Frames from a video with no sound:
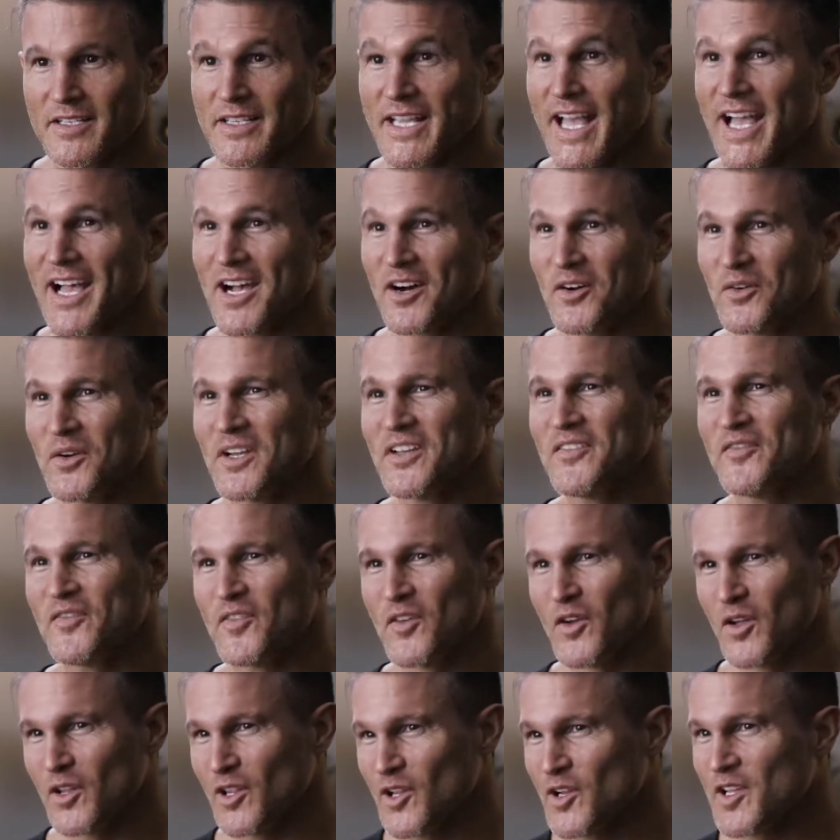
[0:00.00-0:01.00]
Now, if
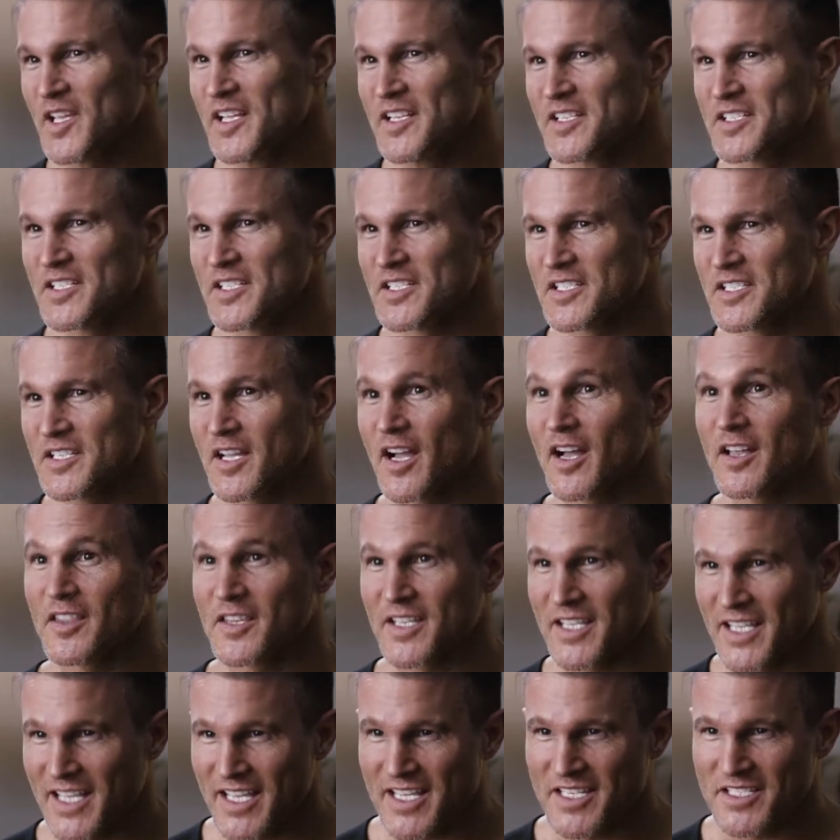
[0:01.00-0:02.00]
you're looking to start
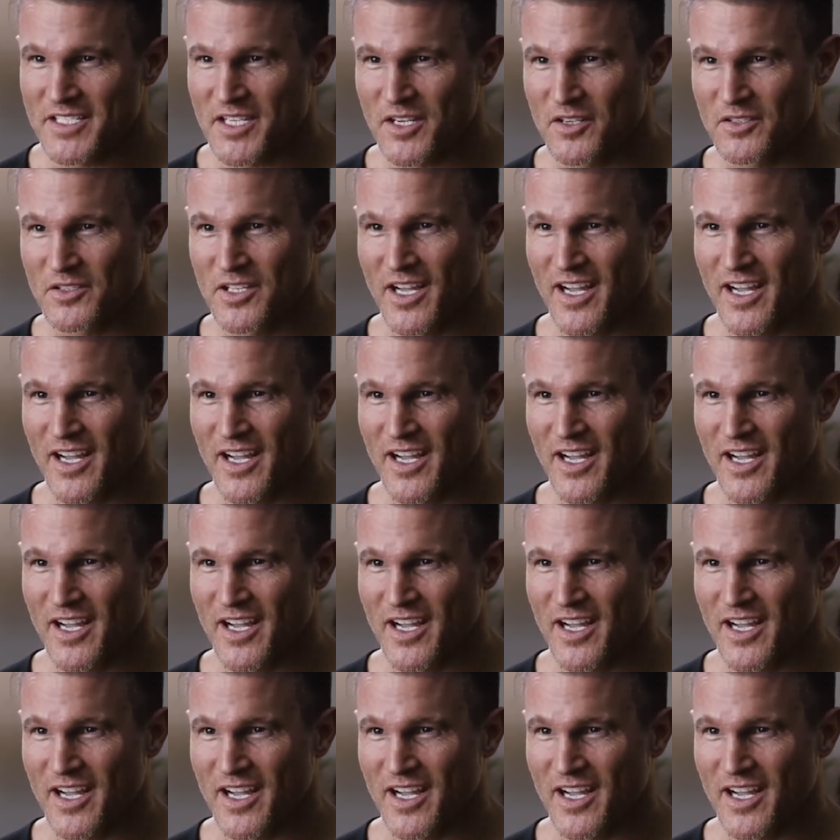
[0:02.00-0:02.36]
the keto